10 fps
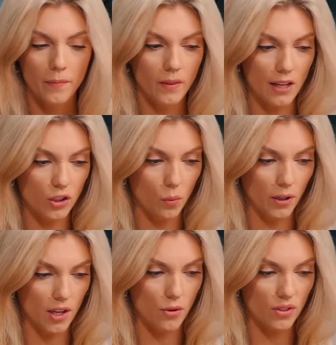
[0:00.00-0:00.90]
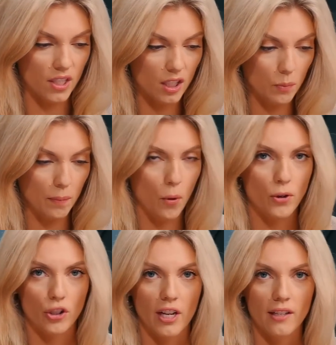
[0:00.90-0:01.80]
That's the word they use,
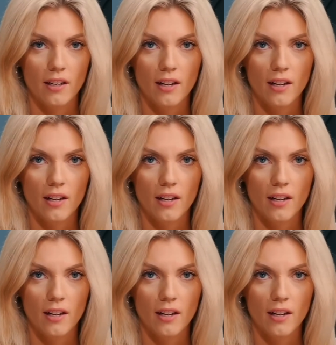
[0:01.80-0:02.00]
disproportionate.